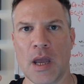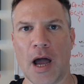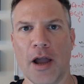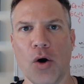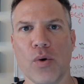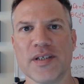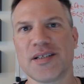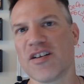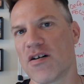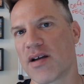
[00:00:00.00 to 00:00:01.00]
I always
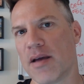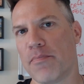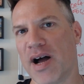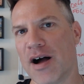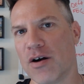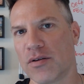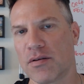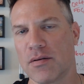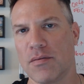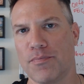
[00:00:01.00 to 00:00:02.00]
talk about
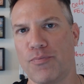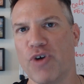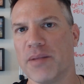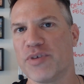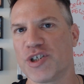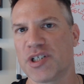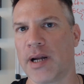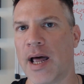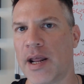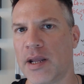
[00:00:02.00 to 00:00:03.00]
brand
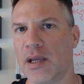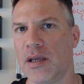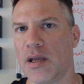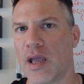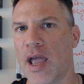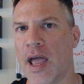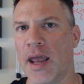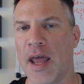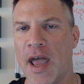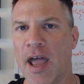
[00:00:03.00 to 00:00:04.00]
personality
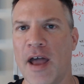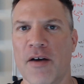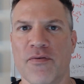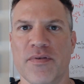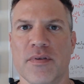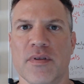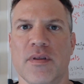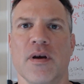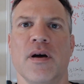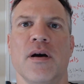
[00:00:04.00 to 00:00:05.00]
and have
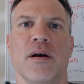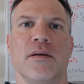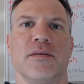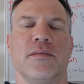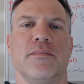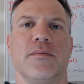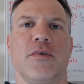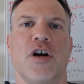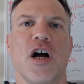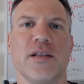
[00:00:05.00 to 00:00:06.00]
the
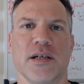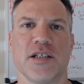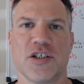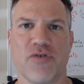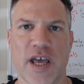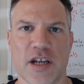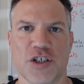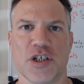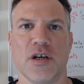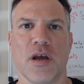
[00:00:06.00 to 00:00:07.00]
content
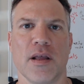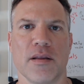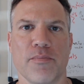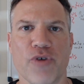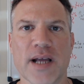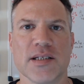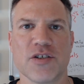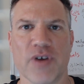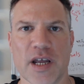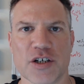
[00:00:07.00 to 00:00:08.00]
strategy and the brand
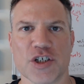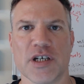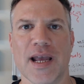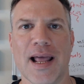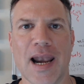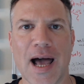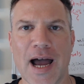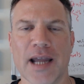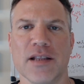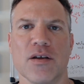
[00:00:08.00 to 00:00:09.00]
strategy
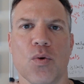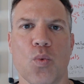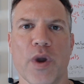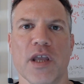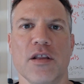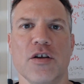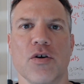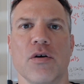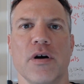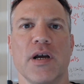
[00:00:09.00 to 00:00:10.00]
aligned with
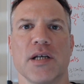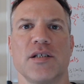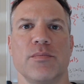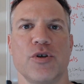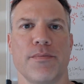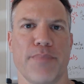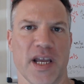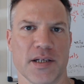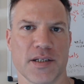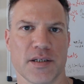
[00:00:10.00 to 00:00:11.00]
your customer
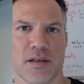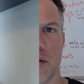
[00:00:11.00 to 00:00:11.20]
base.